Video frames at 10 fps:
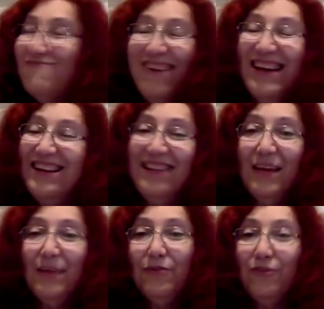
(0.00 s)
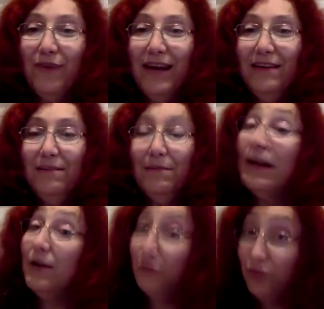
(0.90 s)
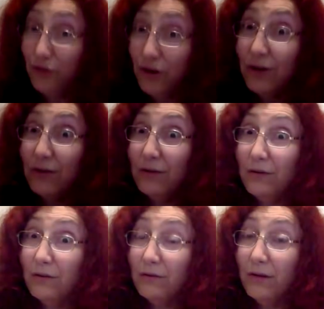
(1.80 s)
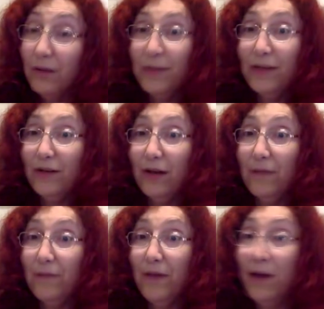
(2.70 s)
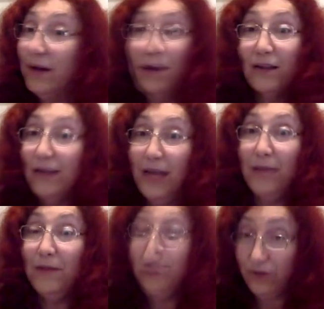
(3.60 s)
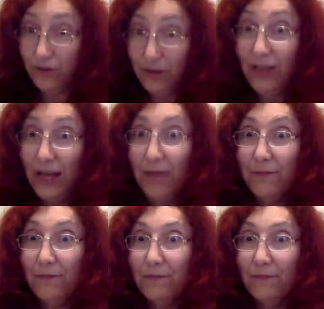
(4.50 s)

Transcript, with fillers: I didn't think it was great, but it was good. I mean, I'm not going to knock the game. It's a good game.